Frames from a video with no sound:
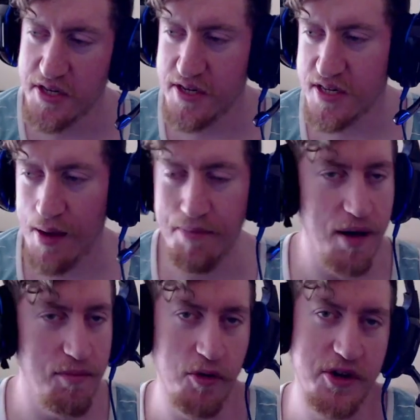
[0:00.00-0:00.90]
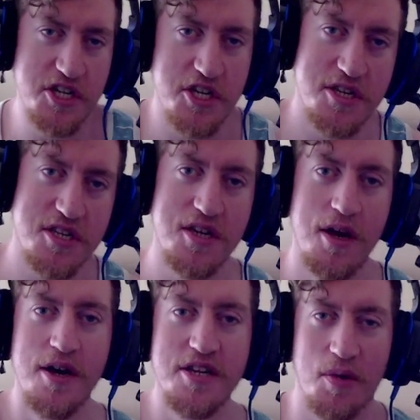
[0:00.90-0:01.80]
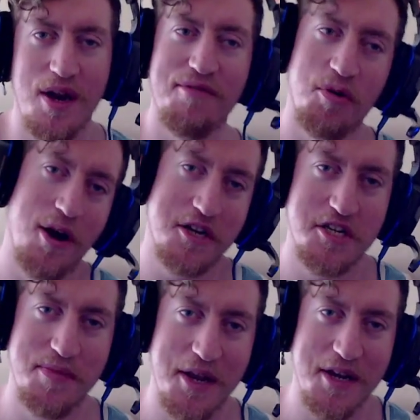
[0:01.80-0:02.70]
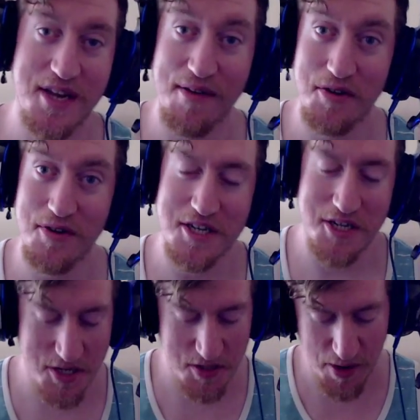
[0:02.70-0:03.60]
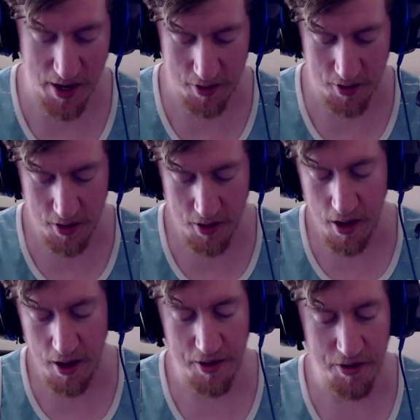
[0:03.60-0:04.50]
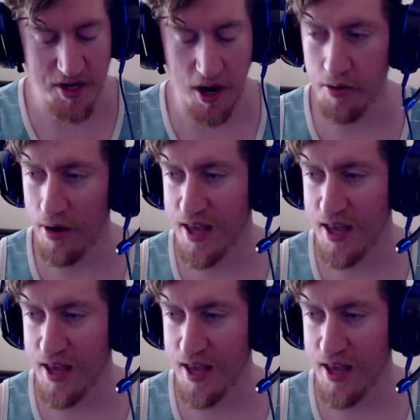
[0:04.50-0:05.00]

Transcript: is I bought more dishes so I wouldn't have to wash as many because I have new dishes. But uh, there was a Hard Rock